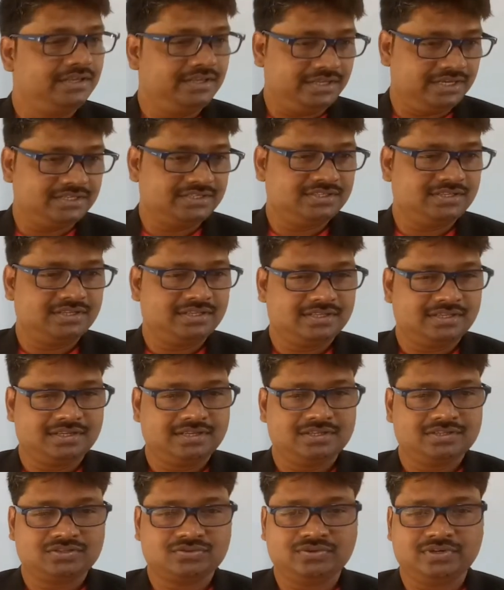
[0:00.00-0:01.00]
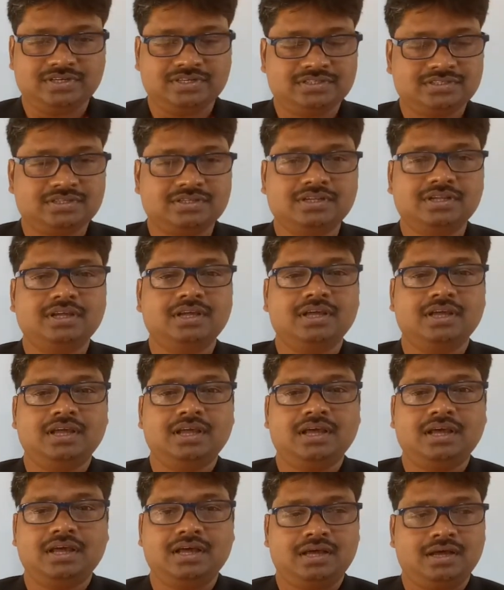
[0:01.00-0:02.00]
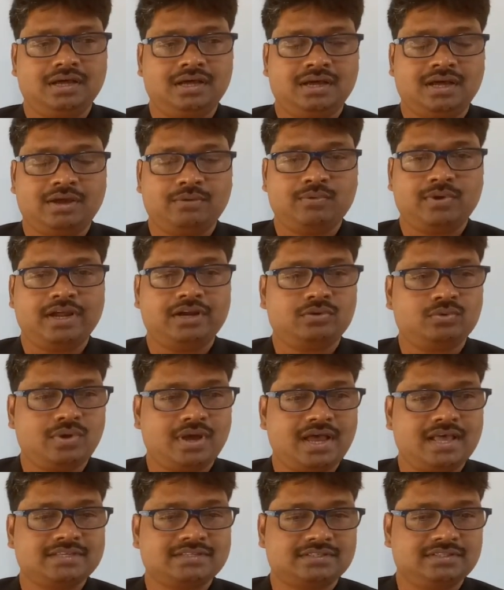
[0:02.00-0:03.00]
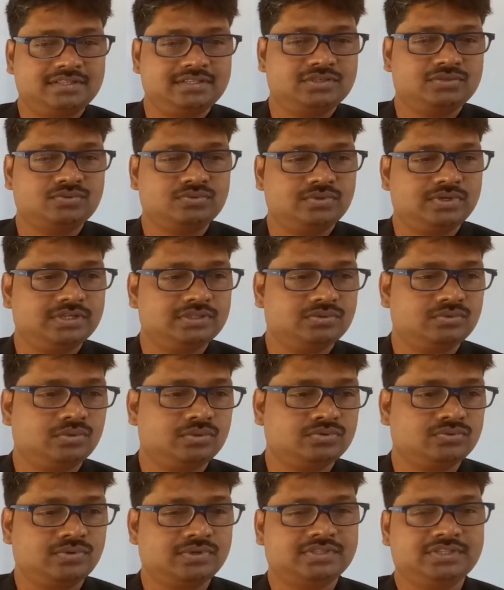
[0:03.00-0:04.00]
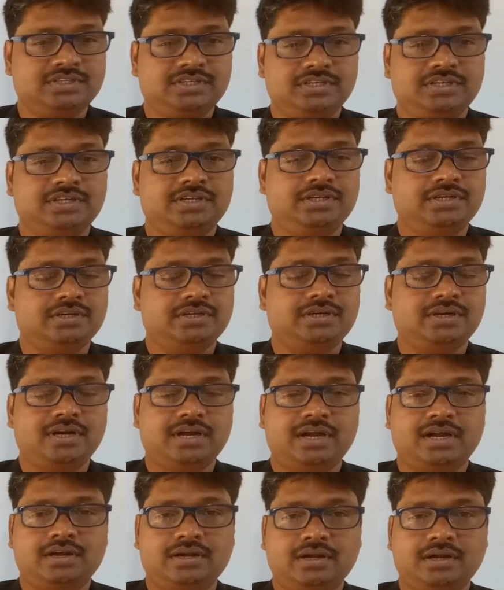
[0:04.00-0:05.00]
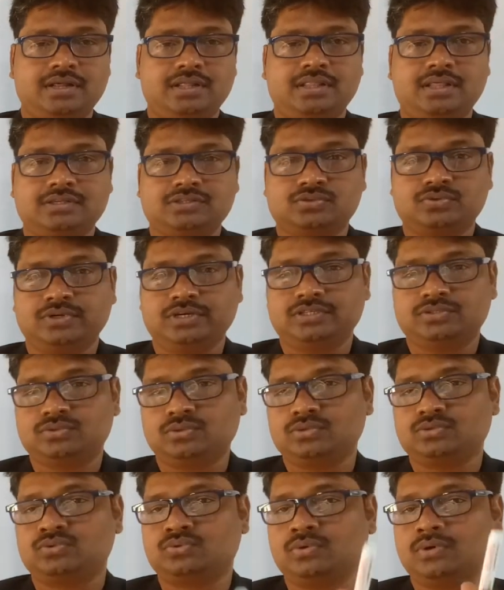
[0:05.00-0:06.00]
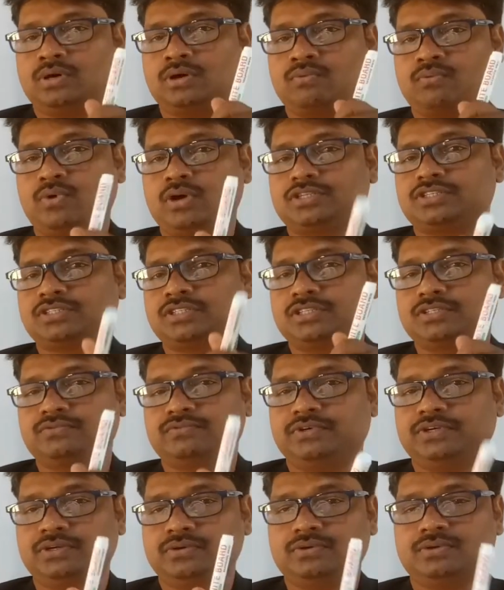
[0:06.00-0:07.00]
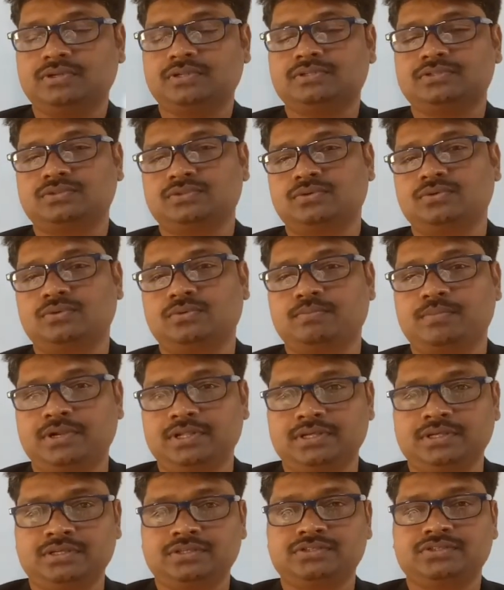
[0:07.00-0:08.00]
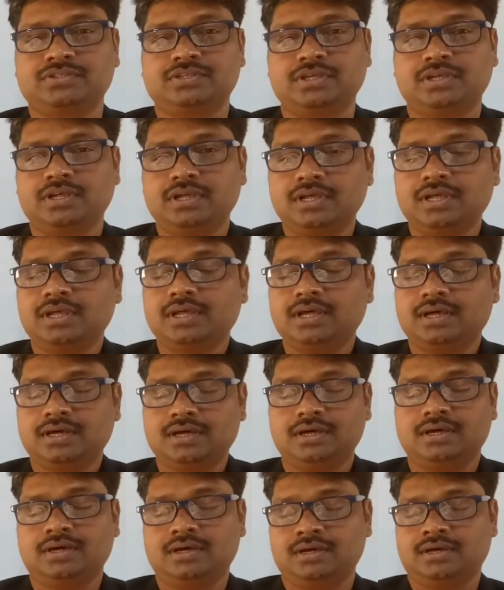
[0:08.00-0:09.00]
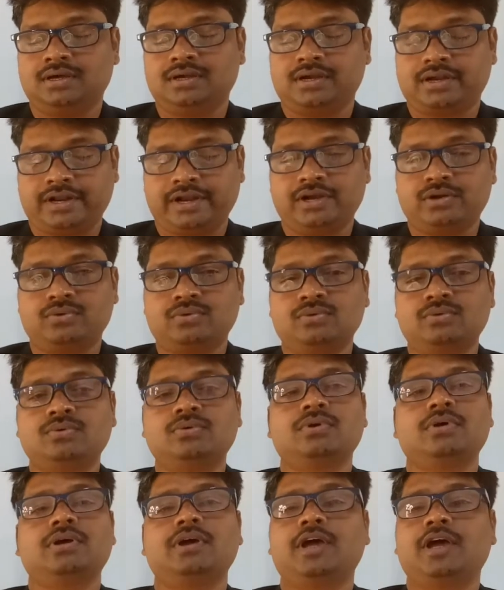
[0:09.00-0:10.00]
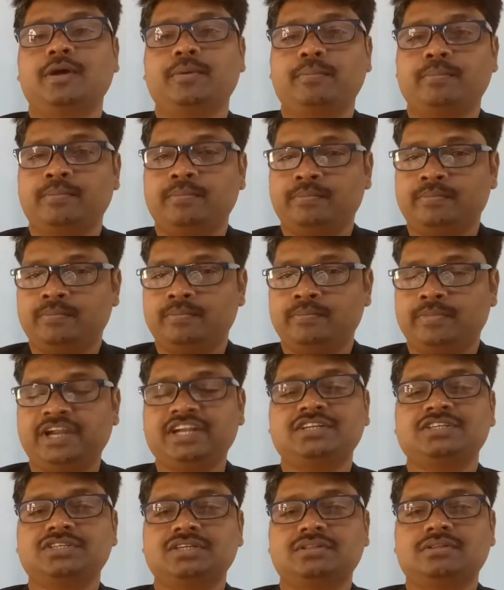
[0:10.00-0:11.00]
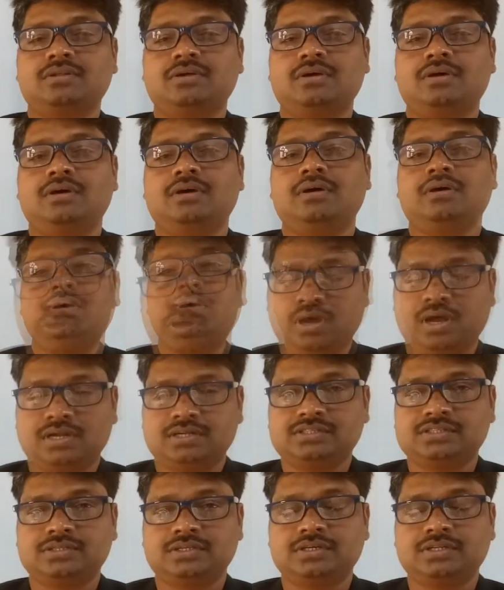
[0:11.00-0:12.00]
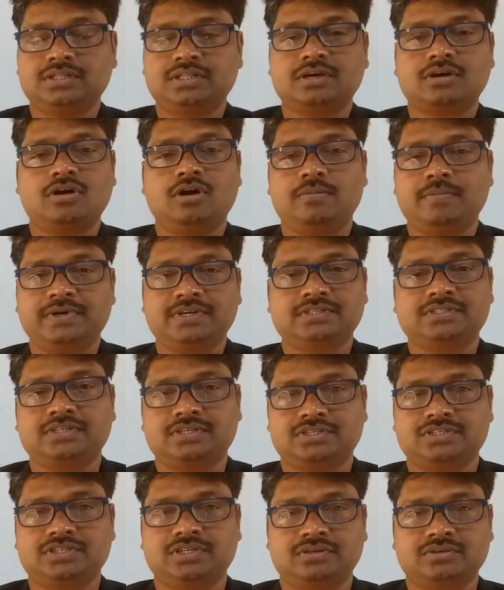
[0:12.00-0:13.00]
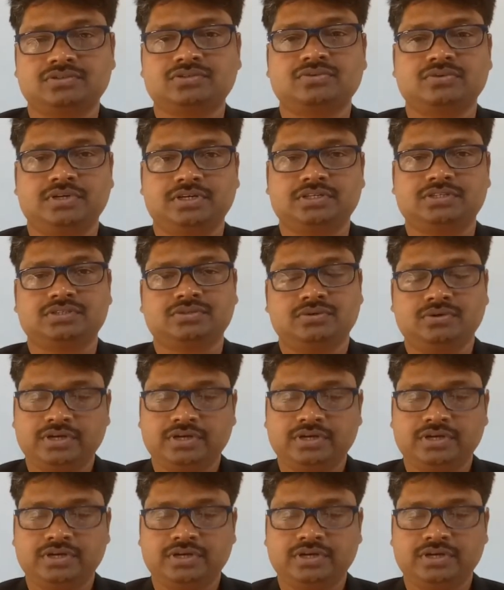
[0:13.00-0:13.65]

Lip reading: Yes, students. I would like to ask these students, those who are sitting here, and the students, those who are watching this video also, please try to mention the answer in the comment section, students.